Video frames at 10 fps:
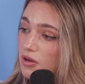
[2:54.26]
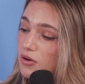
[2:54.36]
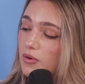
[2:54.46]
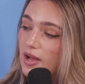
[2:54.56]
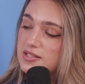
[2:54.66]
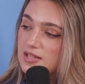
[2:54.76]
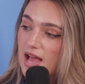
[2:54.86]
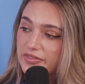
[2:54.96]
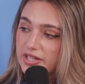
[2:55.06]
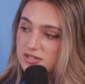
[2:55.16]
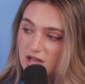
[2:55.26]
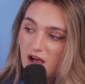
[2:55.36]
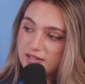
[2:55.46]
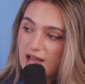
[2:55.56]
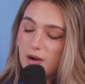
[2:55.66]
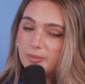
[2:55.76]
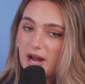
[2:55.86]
No, no, I I think it's gone now, oh.